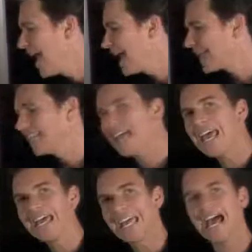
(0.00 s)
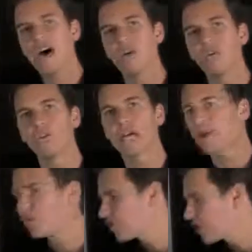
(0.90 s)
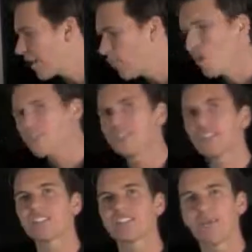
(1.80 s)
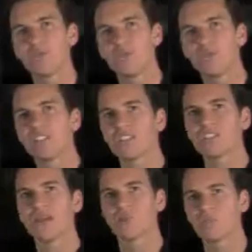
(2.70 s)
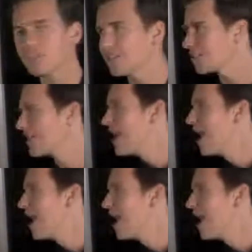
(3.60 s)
and lay it out like step 1's this, step 2's this, step 3's this.